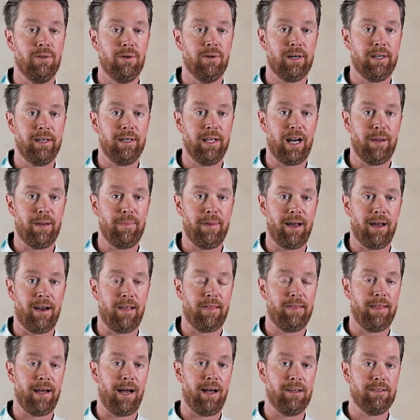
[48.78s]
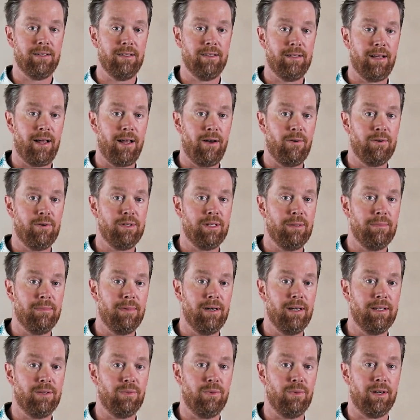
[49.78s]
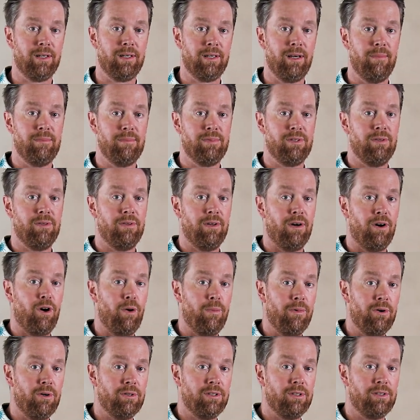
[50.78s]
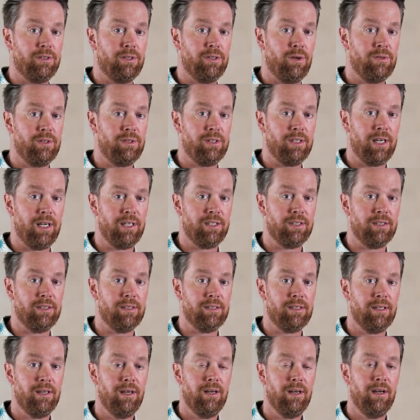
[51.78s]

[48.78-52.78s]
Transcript: looking at about $1,000 a month when it comes to the homeowners associations,